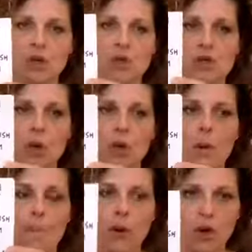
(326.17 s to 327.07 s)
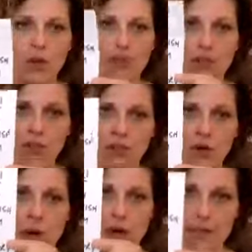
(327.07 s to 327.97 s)
So put
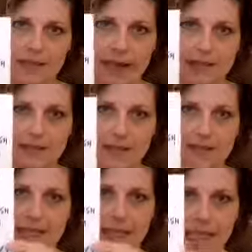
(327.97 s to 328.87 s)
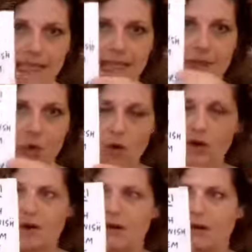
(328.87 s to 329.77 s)
your classes in
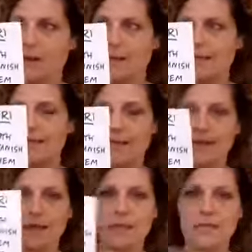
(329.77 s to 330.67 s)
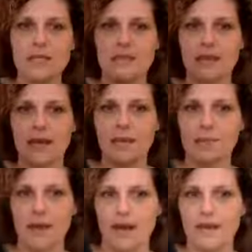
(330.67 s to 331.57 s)
order, take a piece of tape
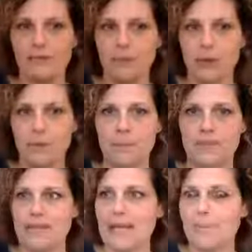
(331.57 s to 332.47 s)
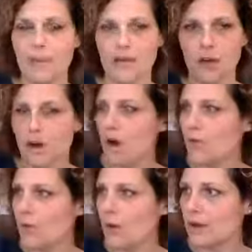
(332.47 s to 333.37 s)
and boop, tape it on
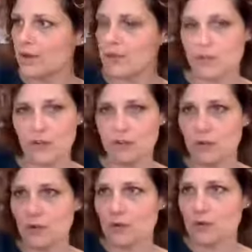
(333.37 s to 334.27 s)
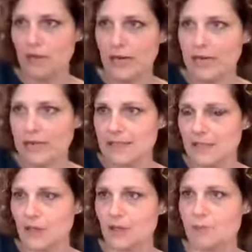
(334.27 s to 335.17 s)
the wall next to your computer, right next to
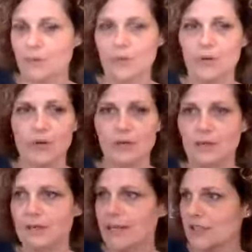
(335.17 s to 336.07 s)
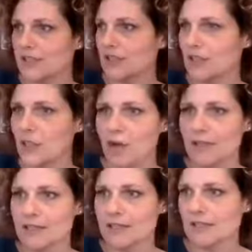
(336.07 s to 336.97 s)
your computer, next to the clock,
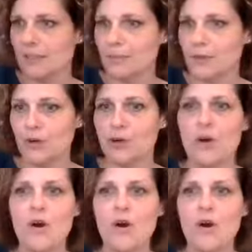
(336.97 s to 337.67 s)
next to the computer,